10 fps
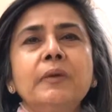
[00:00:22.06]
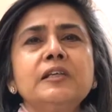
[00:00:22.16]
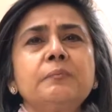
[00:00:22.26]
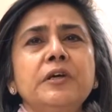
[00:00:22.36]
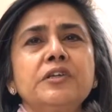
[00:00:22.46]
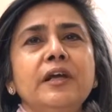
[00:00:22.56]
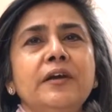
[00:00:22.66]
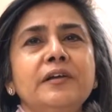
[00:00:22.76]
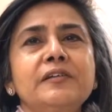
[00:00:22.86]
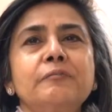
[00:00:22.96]
My special
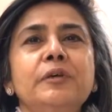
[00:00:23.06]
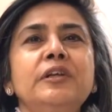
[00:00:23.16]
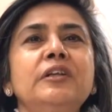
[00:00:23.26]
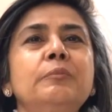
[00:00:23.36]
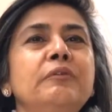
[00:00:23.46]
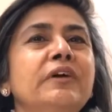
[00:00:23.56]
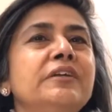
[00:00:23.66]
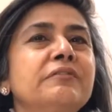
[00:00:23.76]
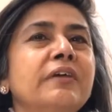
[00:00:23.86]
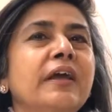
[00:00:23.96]
areas have been in the
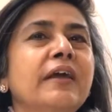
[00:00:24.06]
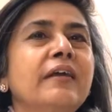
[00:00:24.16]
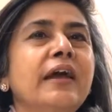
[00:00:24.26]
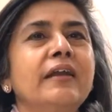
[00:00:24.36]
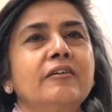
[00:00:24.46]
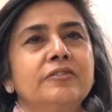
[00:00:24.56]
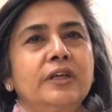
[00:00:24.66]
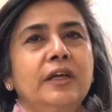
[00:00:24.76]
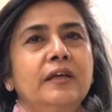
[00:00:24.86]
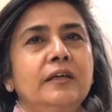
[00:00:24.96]
preventive care and
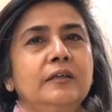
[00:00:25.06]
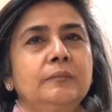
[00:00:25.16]
aftercare.